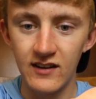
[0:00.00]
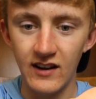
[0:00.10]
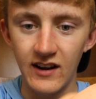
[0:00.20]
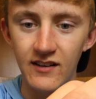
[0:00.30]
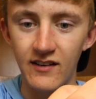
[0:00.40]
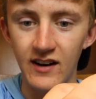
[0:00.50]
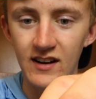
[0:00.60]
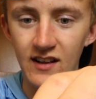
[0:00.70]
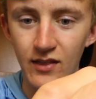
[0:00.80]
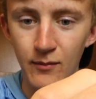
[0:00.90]
Tie it
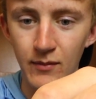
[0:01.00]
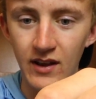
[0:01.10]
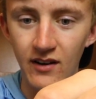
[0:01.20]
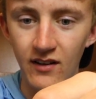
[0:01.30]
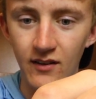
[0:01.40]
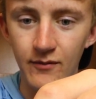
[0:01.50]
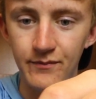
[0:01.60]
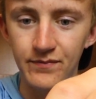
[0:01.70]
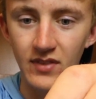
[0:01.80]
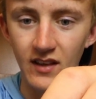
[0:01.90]
right in the middle
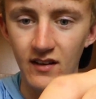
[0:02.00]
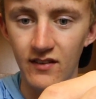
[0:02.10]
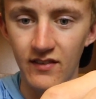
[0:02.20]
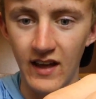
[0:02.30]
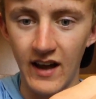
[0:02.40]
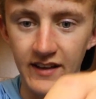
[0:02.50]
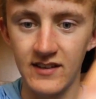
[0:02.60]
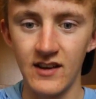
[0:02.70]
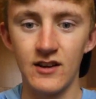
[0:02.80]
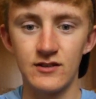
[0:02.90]
of
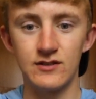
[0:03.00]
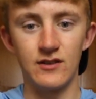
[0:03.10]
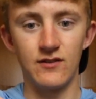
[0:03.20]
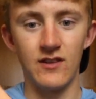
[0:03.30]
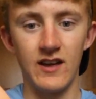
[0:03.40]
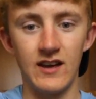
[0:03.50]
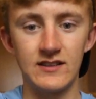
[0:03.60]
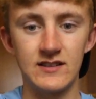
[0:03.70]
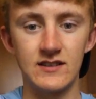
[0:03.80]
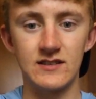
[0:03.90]
that, so you have
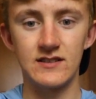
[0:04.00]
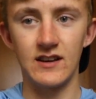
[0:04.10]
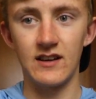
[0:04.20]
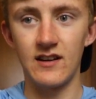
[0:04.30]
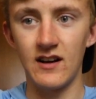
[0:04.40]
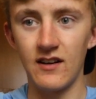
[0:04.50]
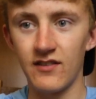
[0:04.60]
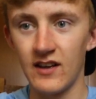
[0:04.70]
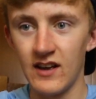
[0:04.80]
legs sticking off,